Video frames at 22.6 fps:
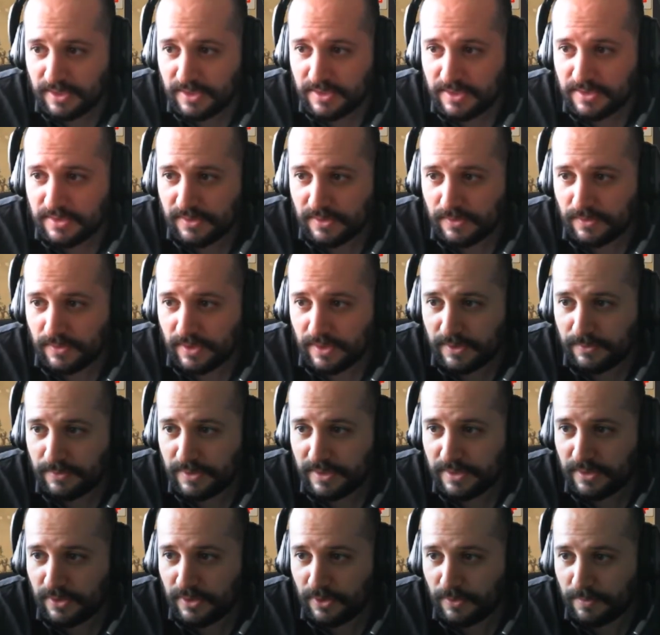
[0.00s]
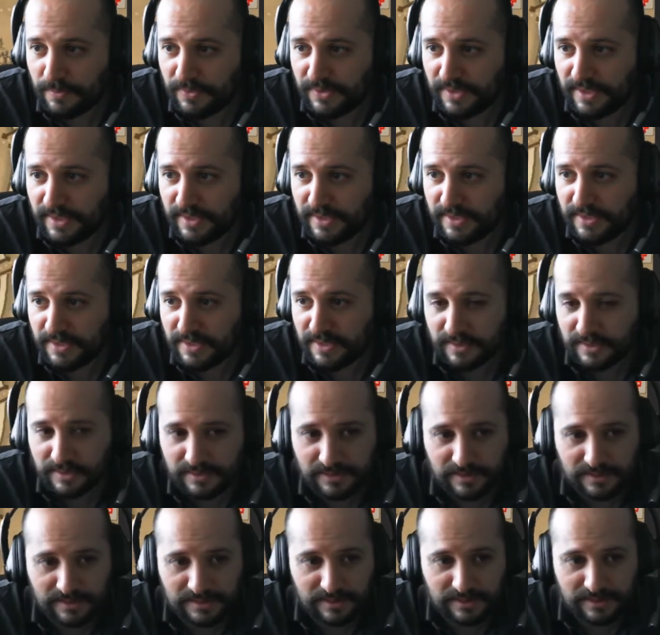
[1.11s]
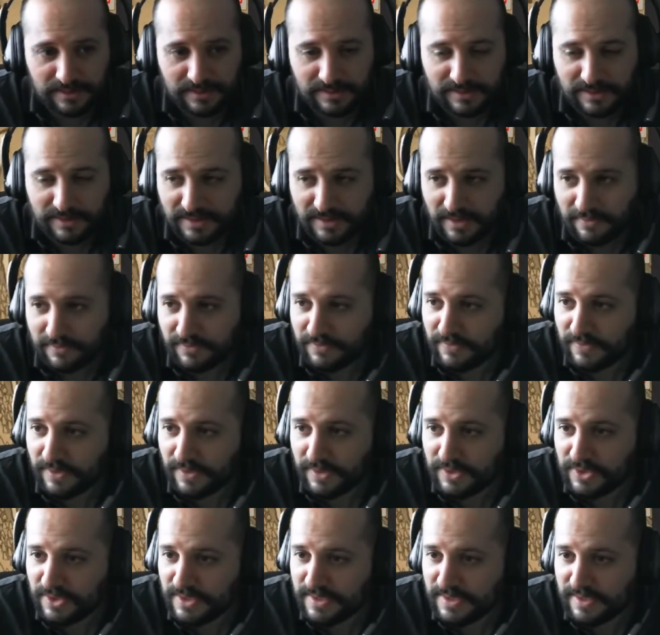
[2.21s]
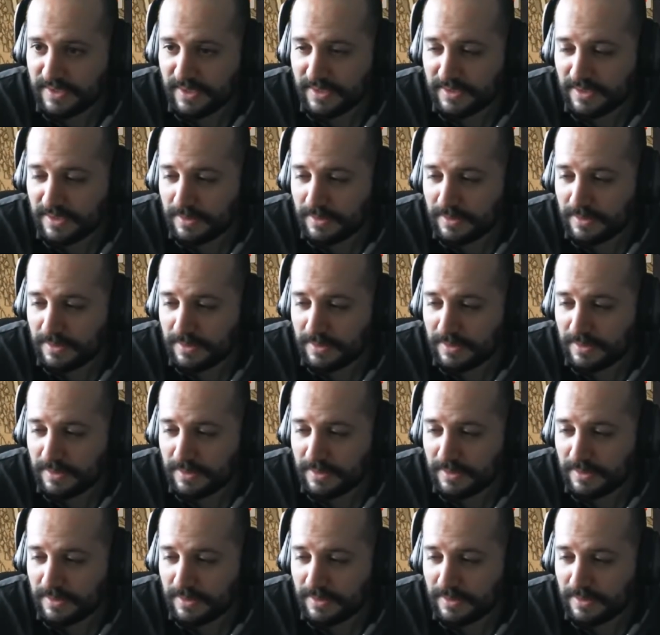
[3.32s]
So I really hope that the stuff I just set